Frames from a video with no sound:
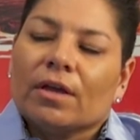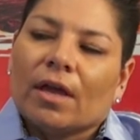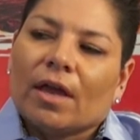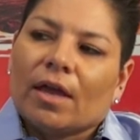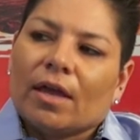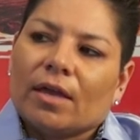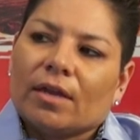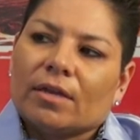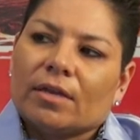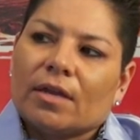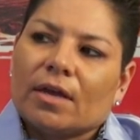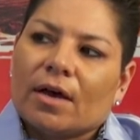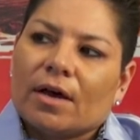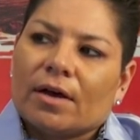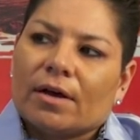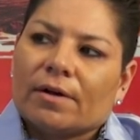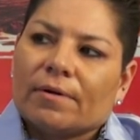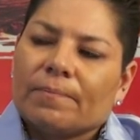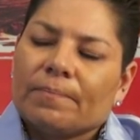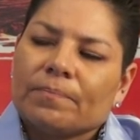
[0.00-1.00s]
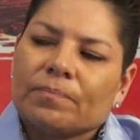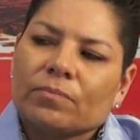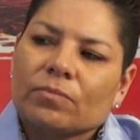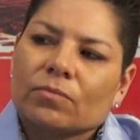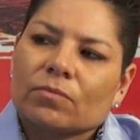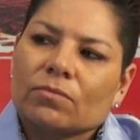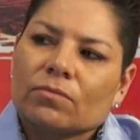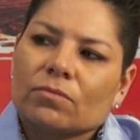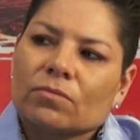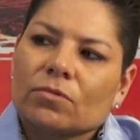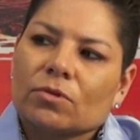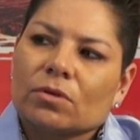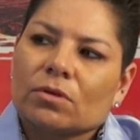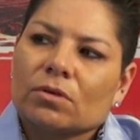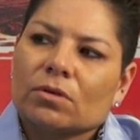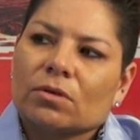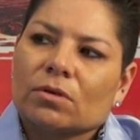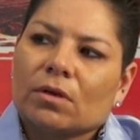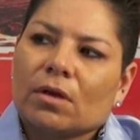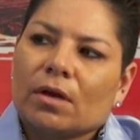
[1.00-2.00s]
And
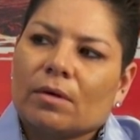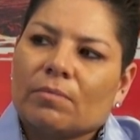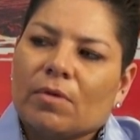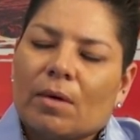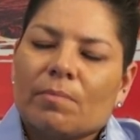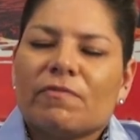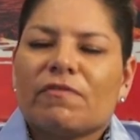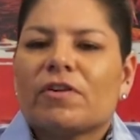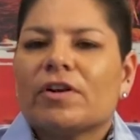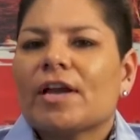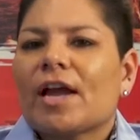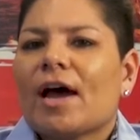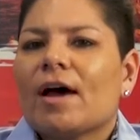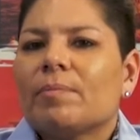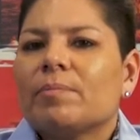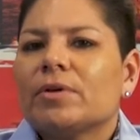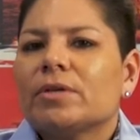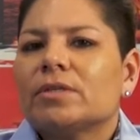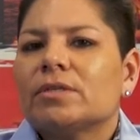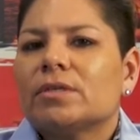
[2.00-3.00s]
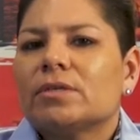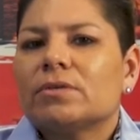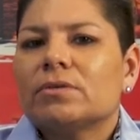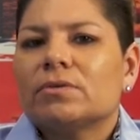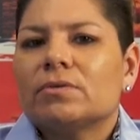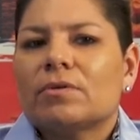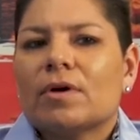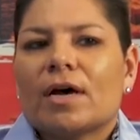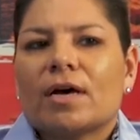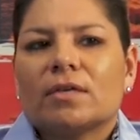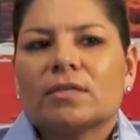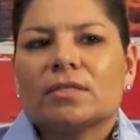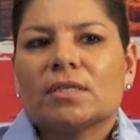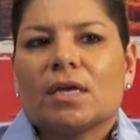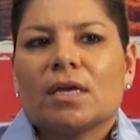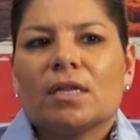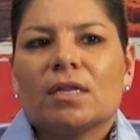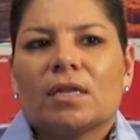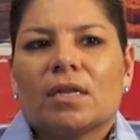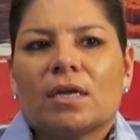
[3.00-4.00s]
I'm very happy to
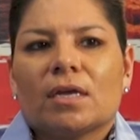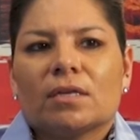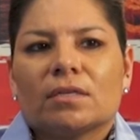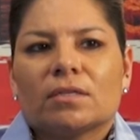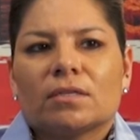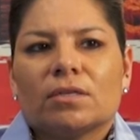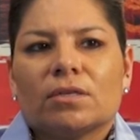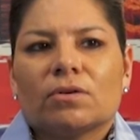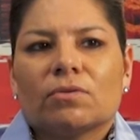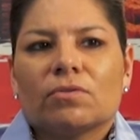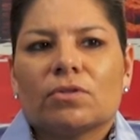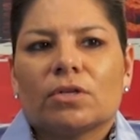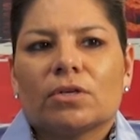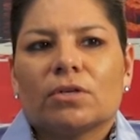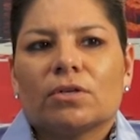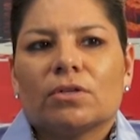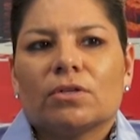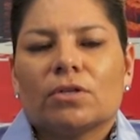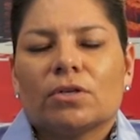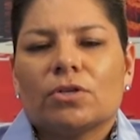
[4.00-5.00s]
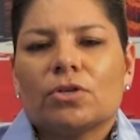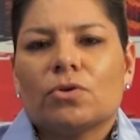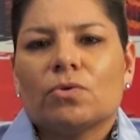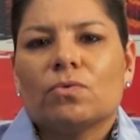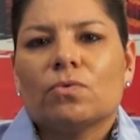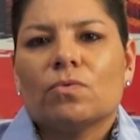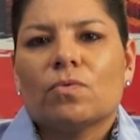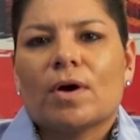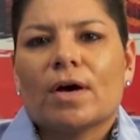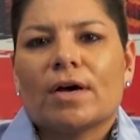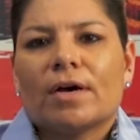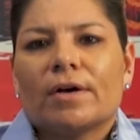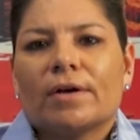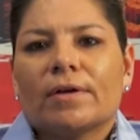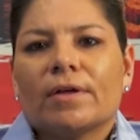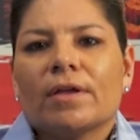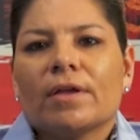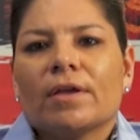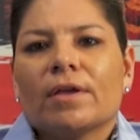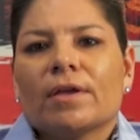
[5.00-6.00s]
say that, you know, the new
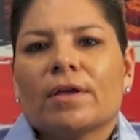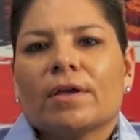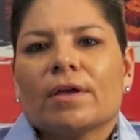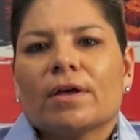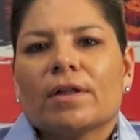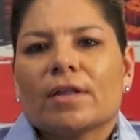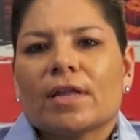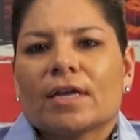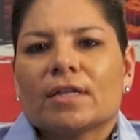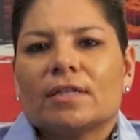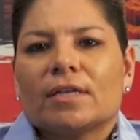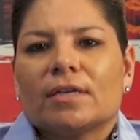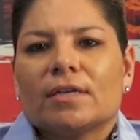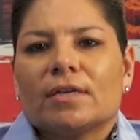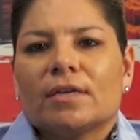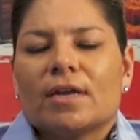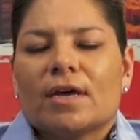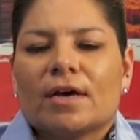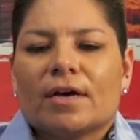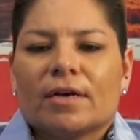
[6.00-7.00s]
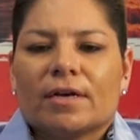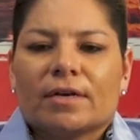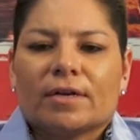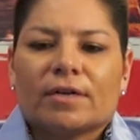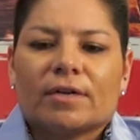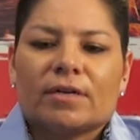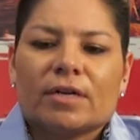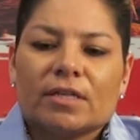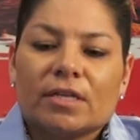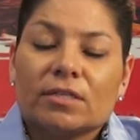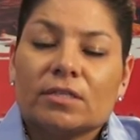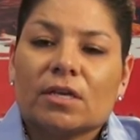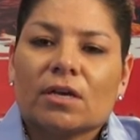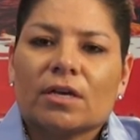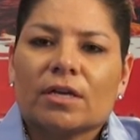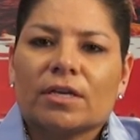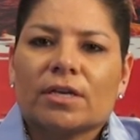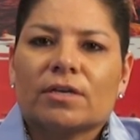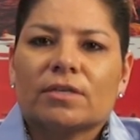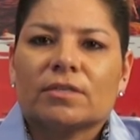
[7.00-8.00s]
elected
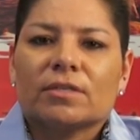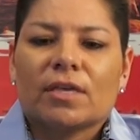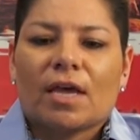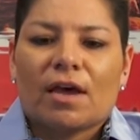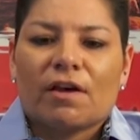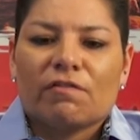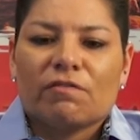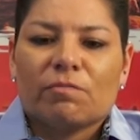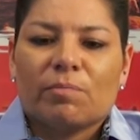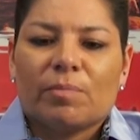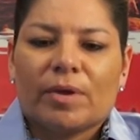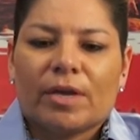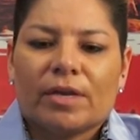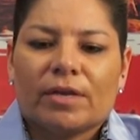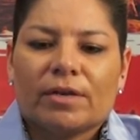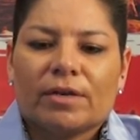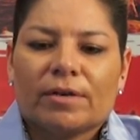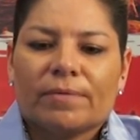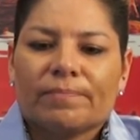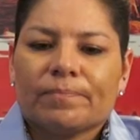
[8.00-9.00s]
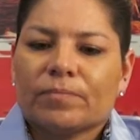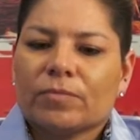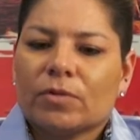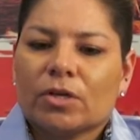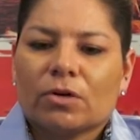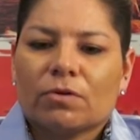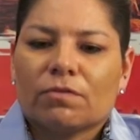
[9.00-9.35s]
Ratitsénhaienhs have been, you